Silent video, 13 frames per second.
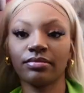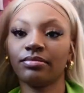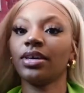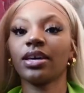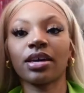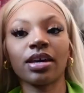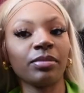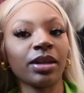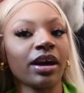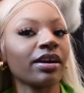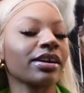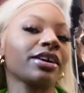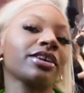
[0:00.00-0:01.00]
Me and Kim
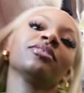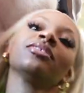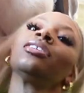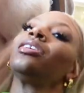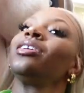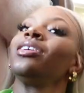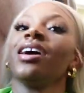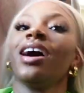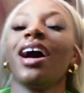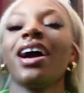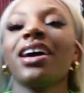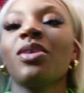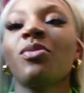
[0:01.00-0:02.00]
down here. I had to